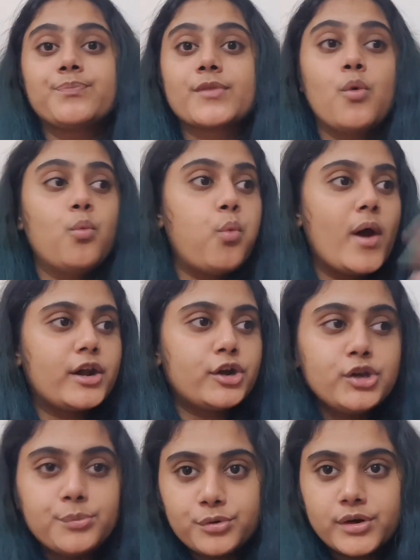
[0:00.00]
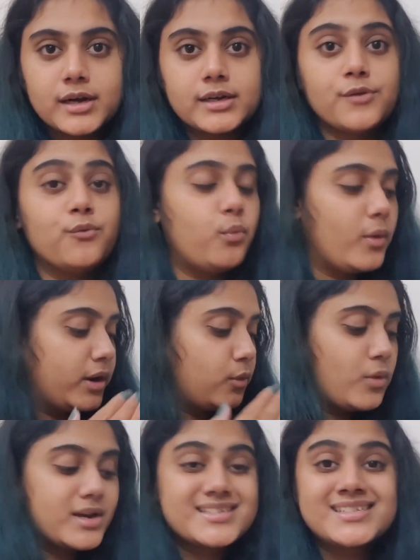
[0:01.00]
When are you productive?
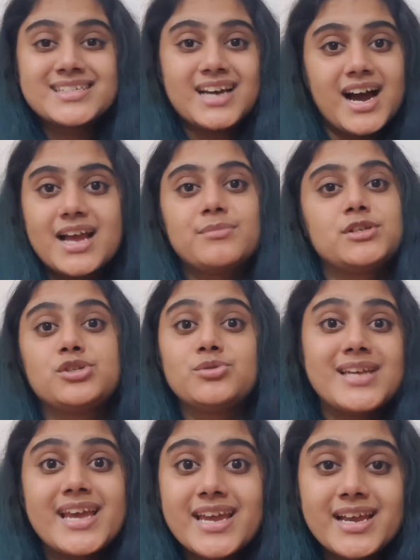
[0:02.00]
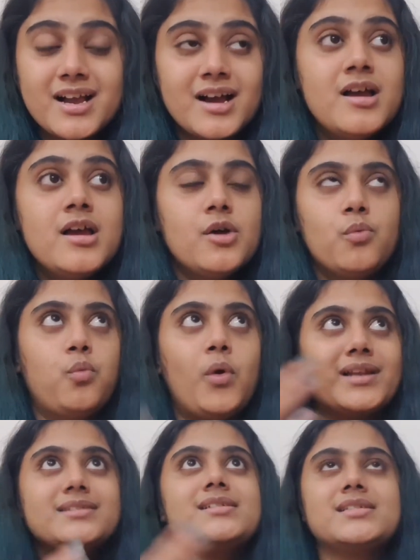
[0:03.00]
What is the time that you take?
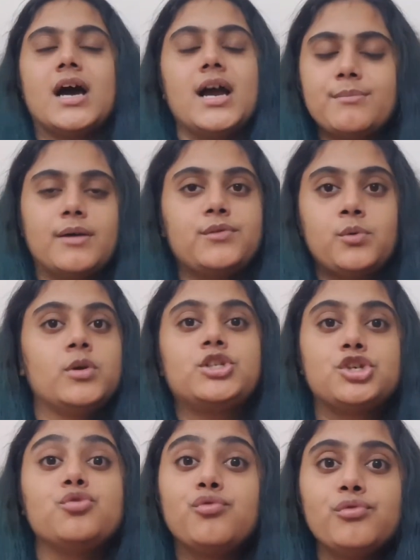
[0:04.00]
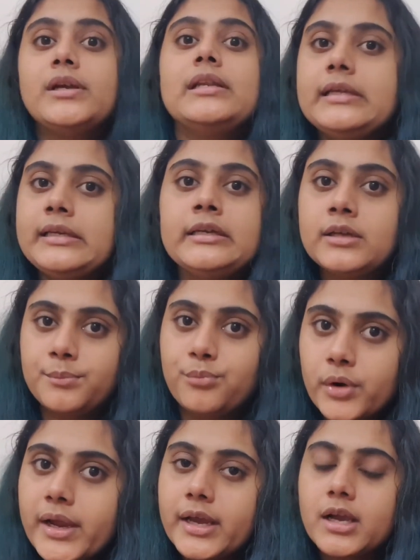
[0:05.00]
What is the time after which you really need a
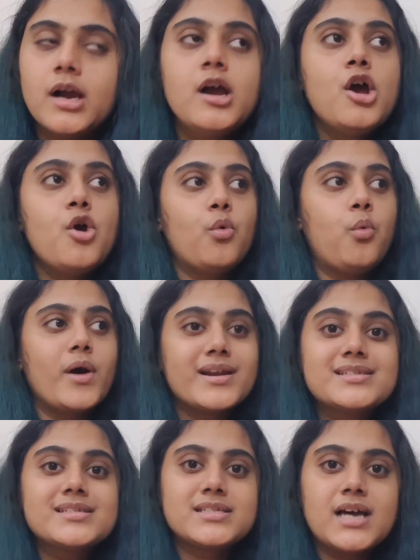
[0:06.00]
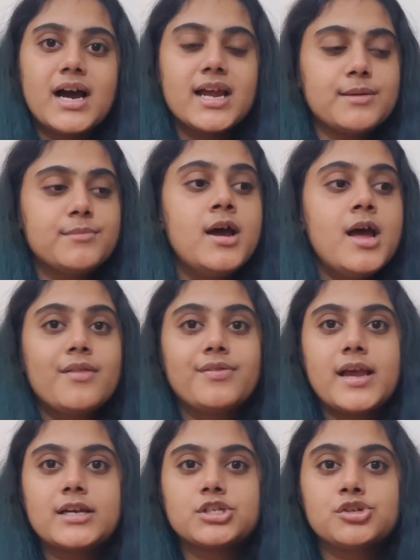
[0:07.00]
break? What is the time
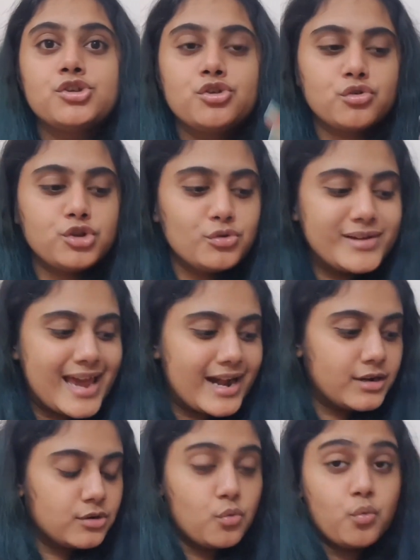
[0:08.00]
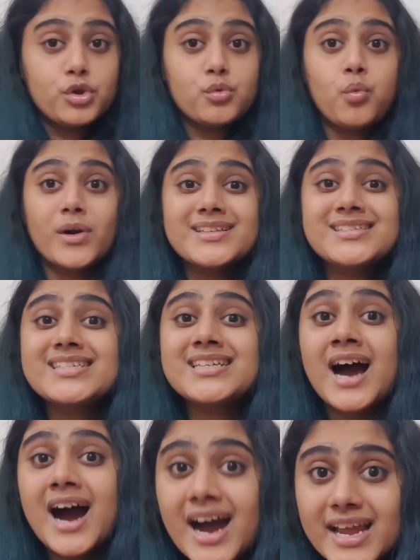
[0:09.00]
that you get in? What is the
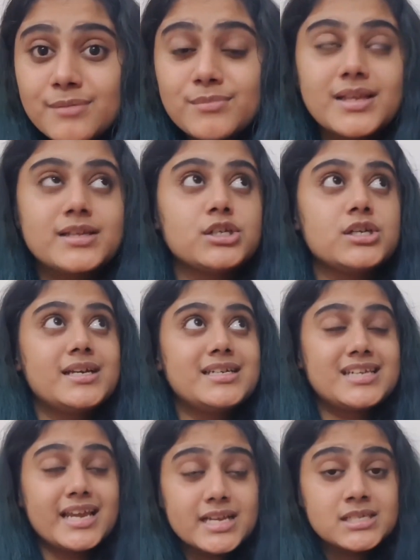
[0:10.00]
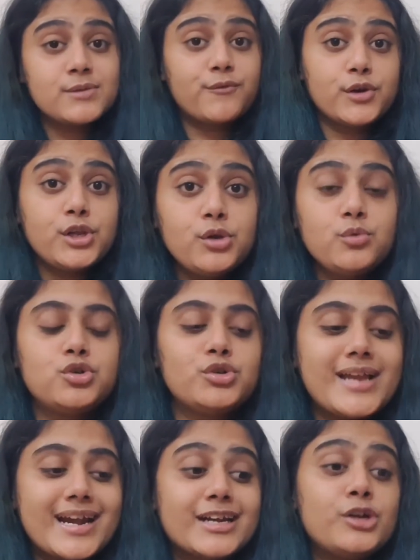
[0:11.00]
time that it takes for you to
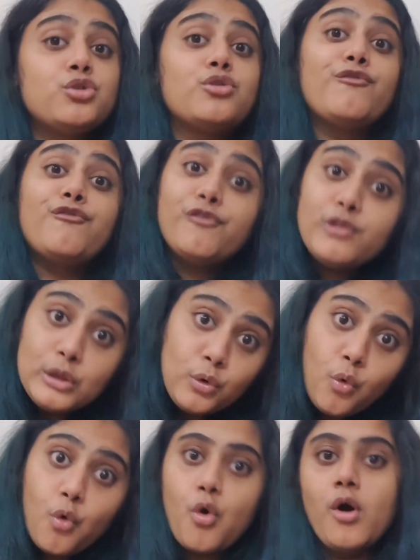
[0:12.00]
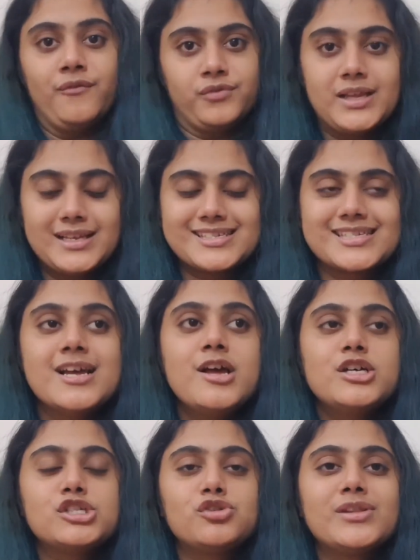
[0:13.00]
get into the flow of things?
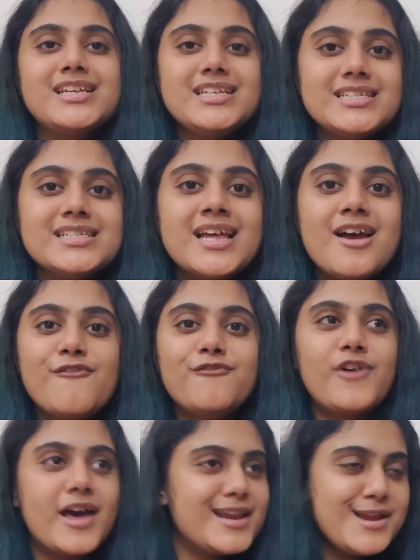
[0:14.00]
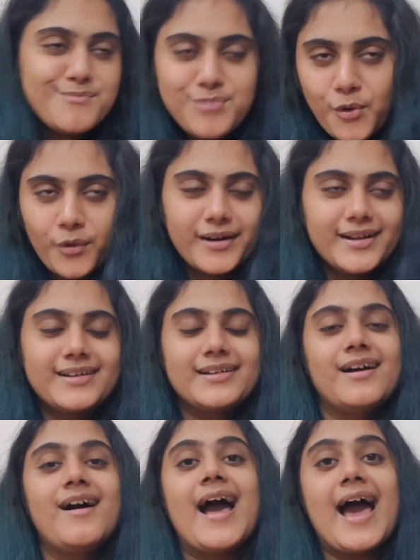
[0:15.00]
So these very important
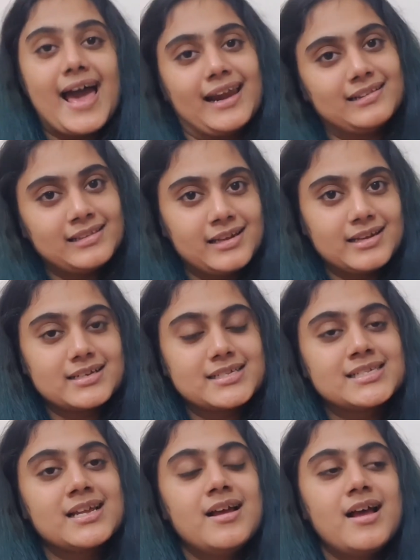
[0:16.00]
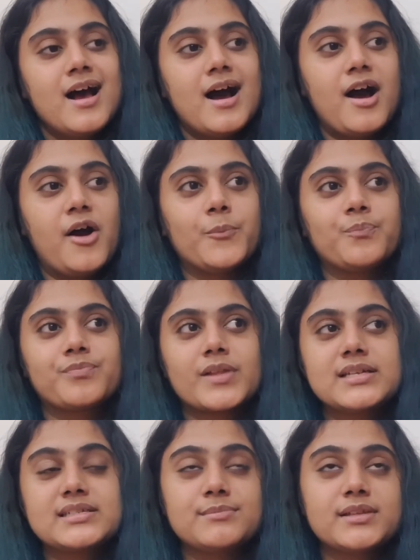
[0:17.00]
analytics
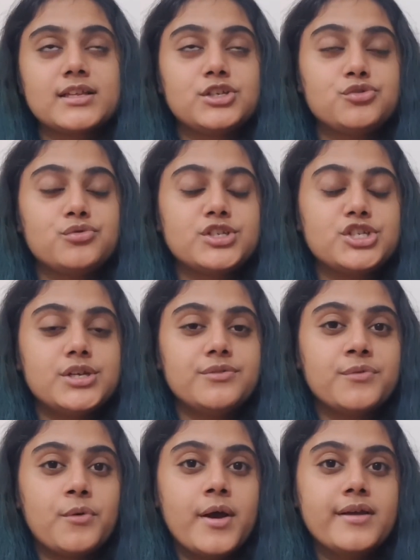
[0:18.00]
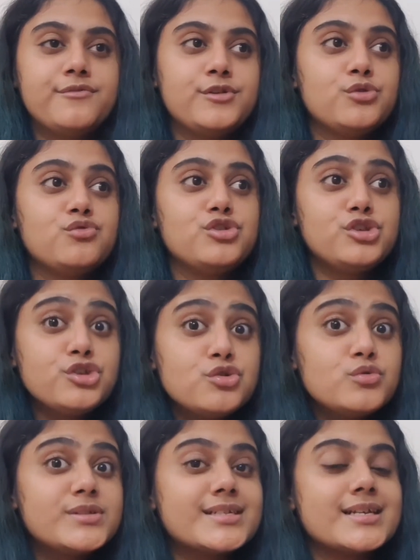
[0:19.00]
is something that you achieve if you
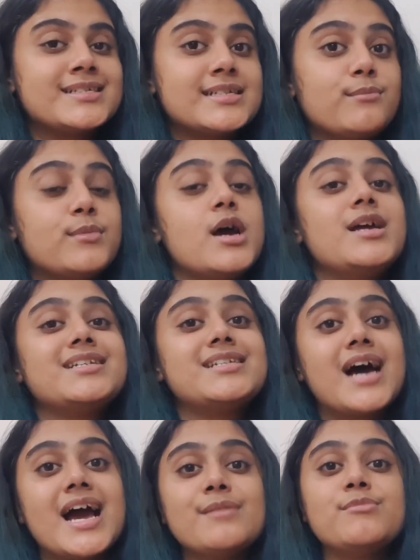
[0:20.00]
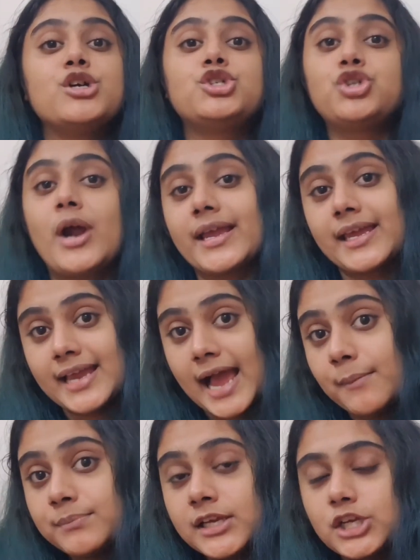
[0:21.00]
use some time tracking
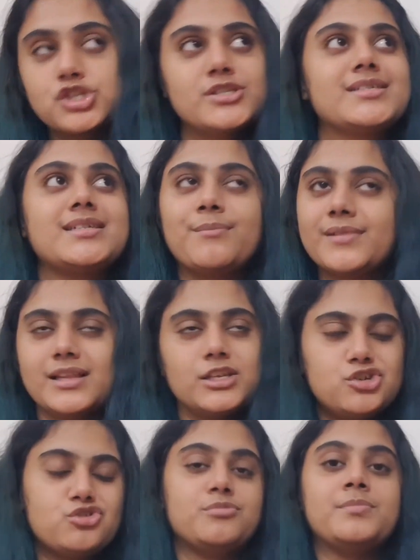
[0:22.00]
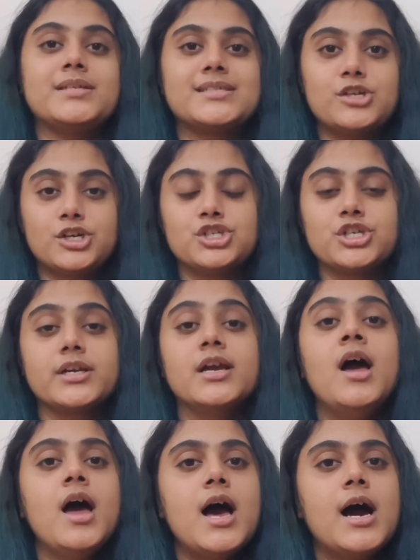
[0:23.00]
application, something that you could be searching
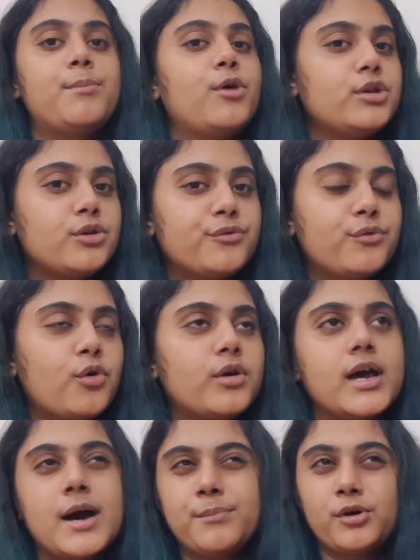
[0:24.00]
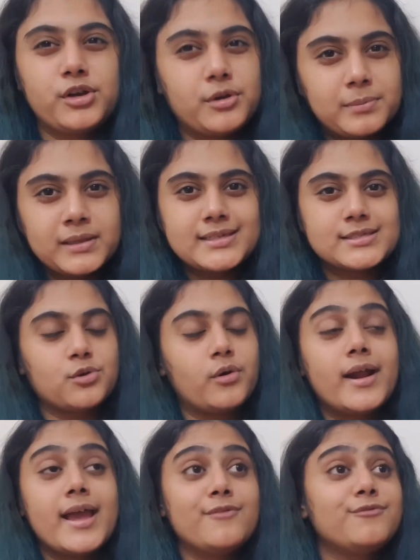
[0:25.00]
up on your phone, up on your Play Store.
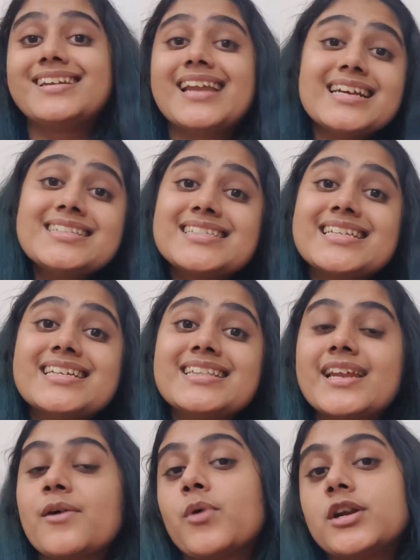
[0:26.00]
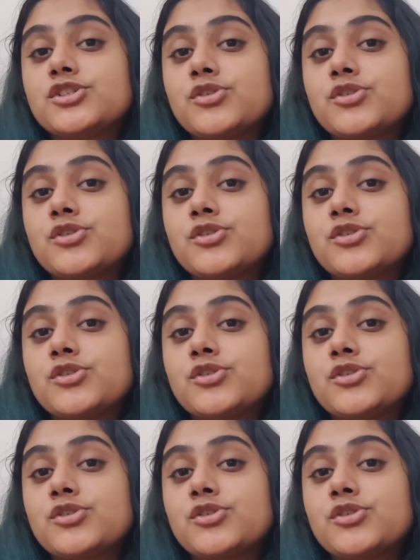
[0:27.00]
And the next thing that I want